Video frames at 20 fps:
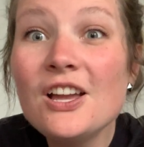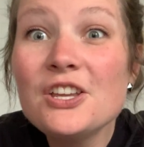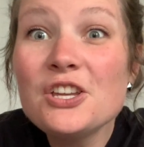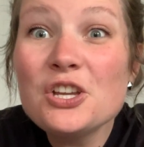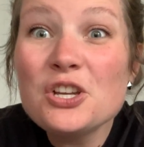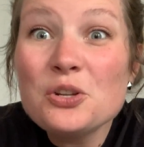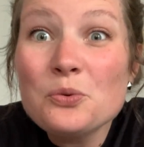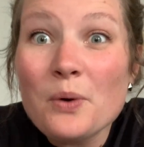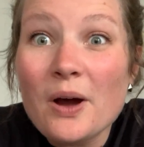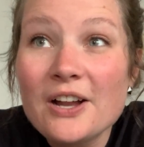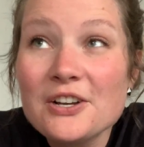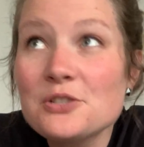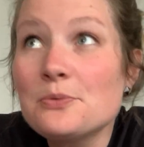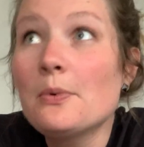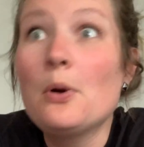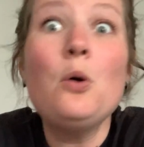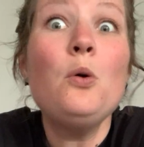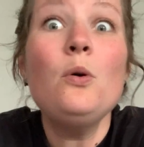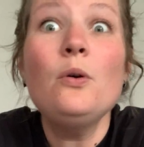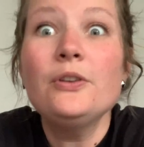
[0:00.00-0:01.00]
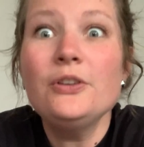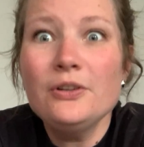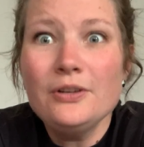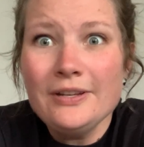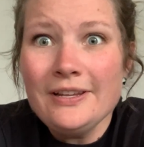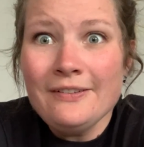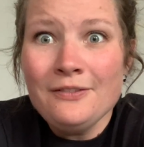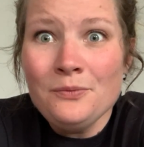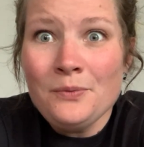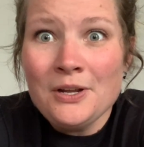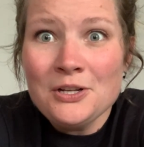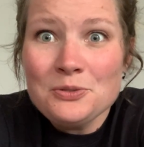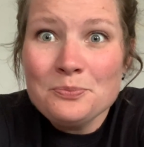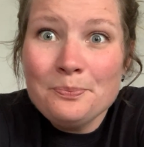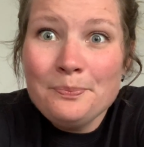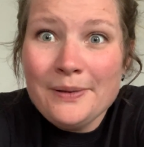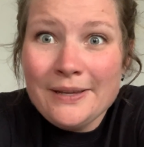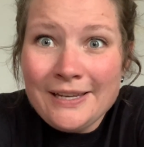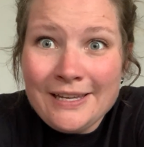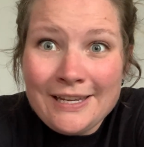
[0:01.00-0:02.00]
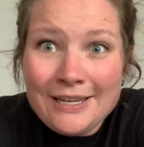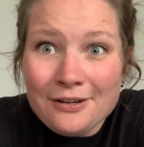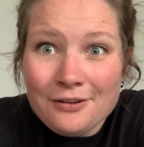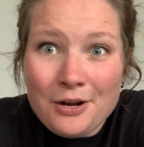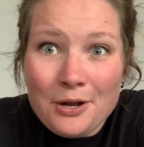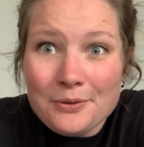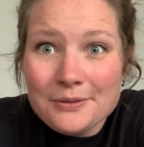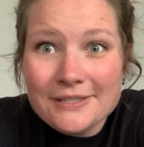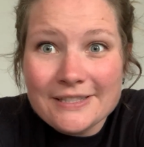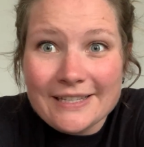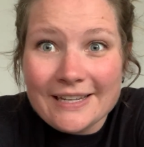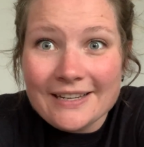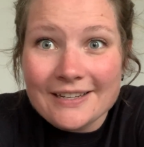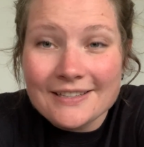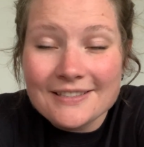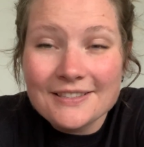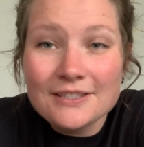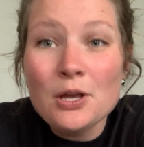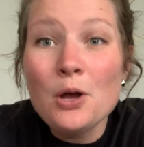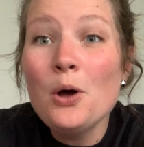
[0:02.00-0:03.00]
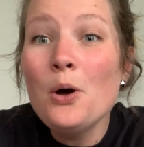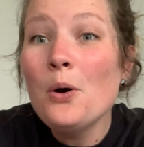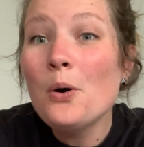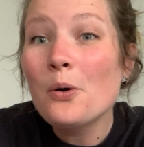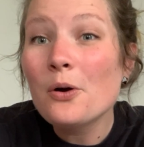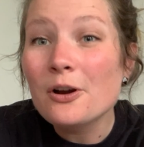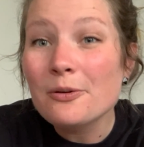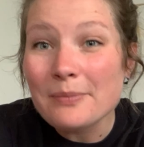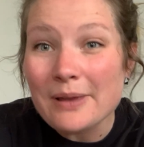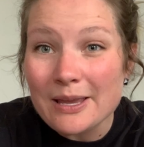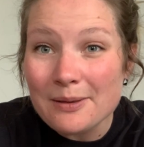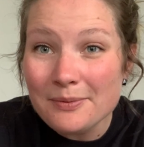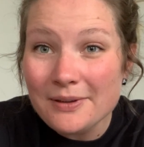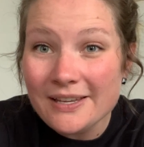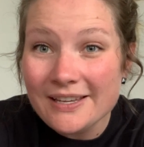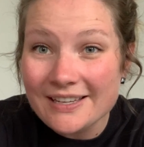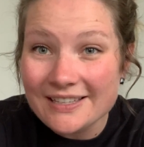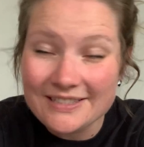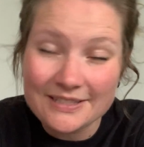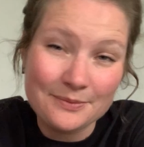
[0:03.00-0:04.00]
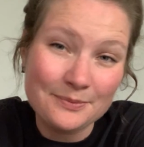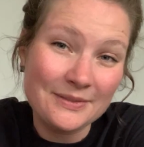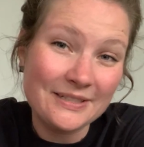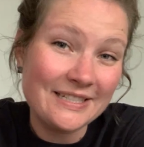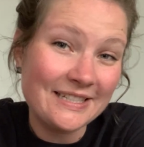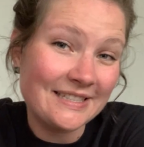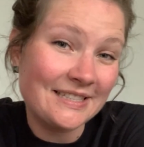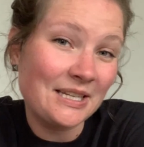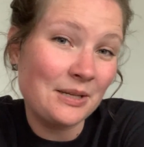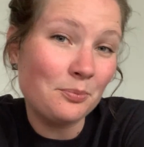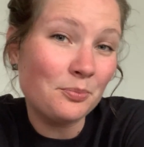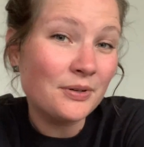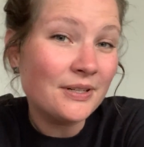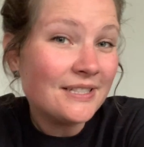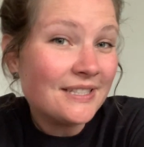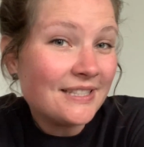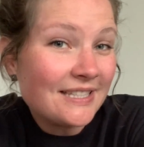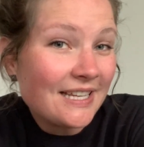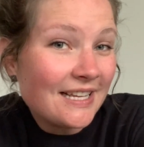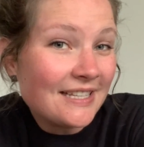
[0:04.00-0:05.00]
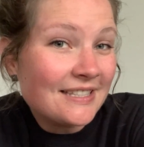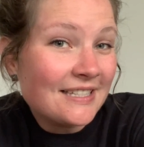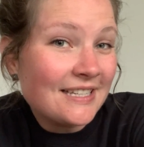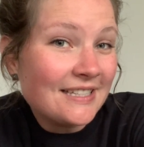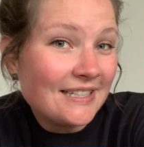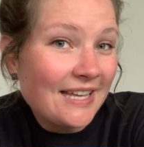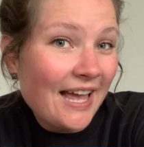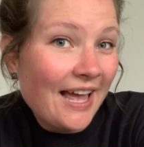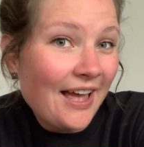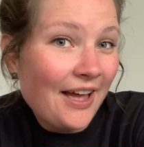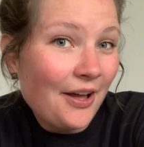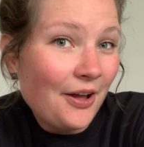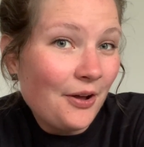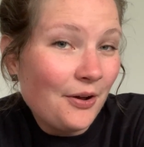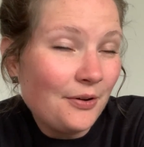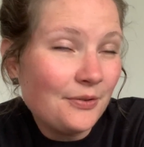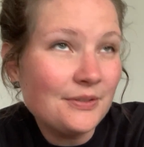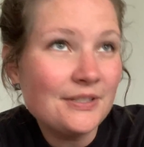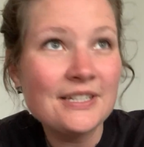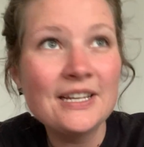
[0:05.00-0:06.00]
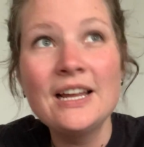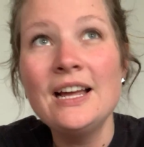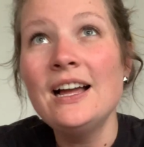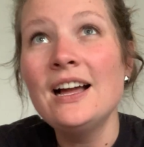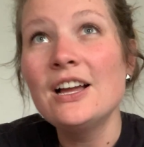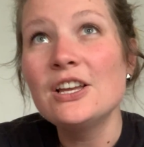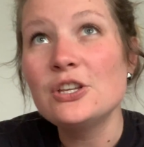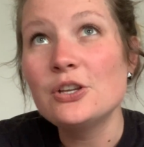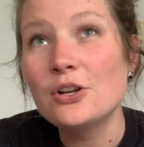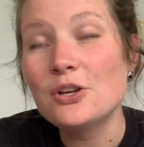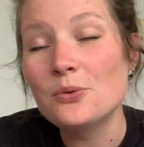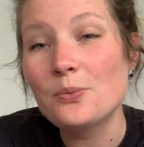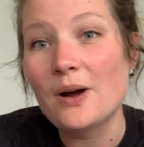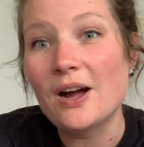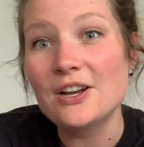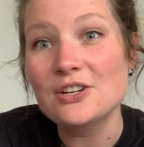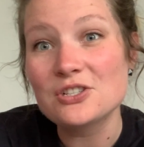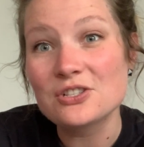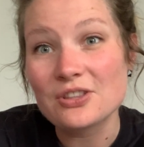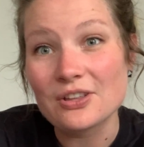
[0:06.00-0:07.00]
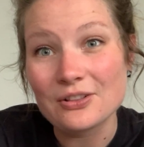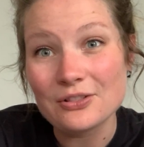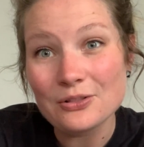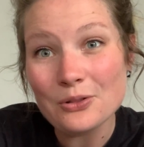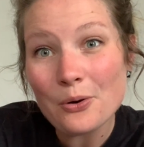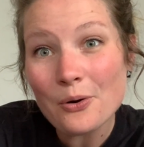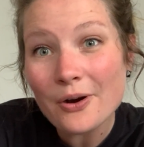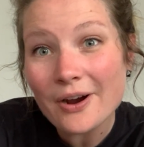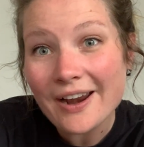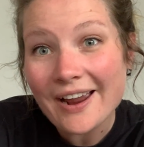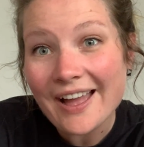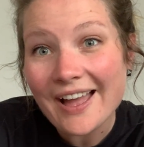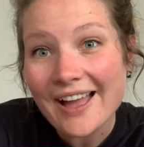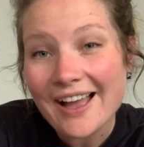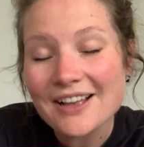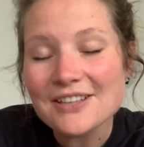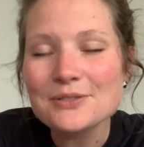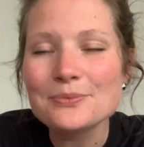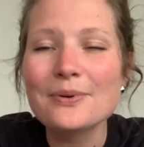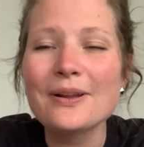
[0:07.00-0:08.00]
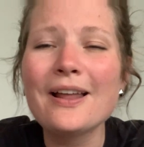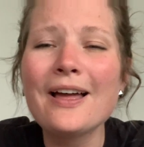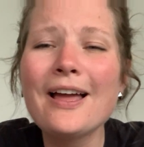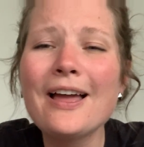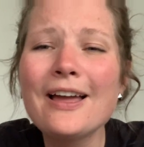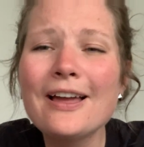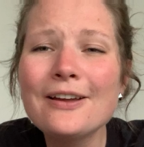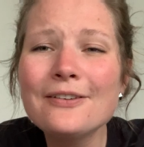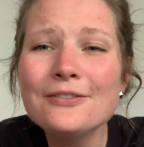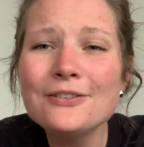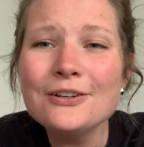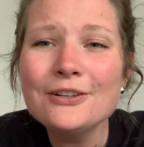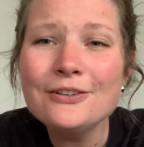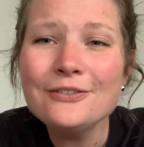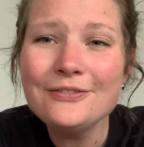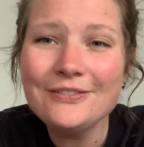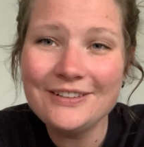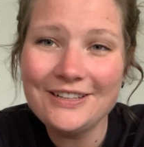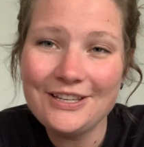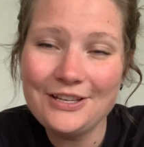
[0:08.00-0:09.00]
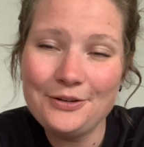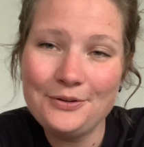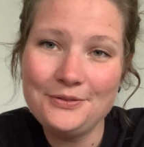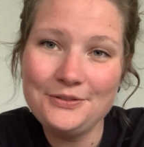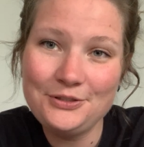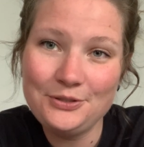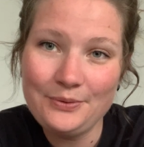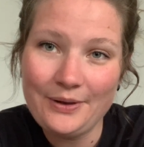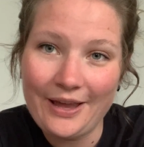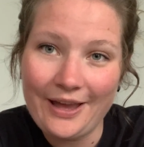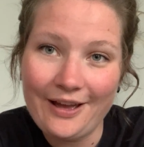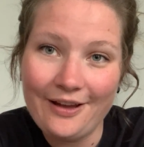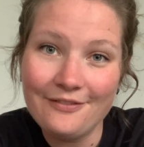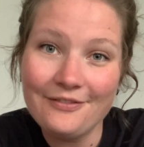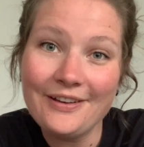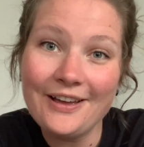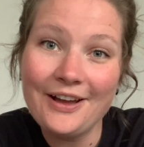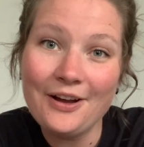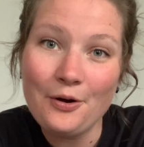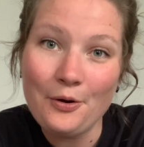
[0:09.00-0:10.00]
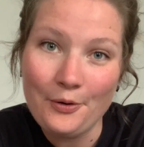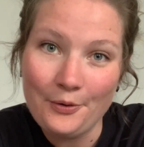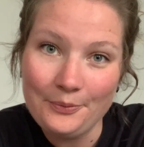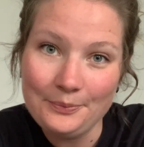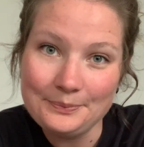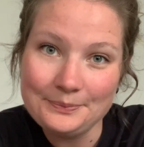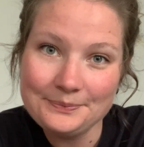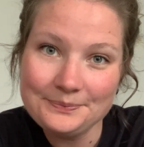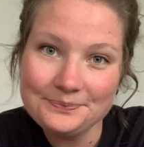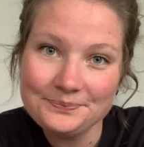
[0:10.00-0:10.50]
You could watch, you could even watch Big Hero 6. Or maybe get some Disney princesses out. You could watch The Lorax, whatever videos you have at home.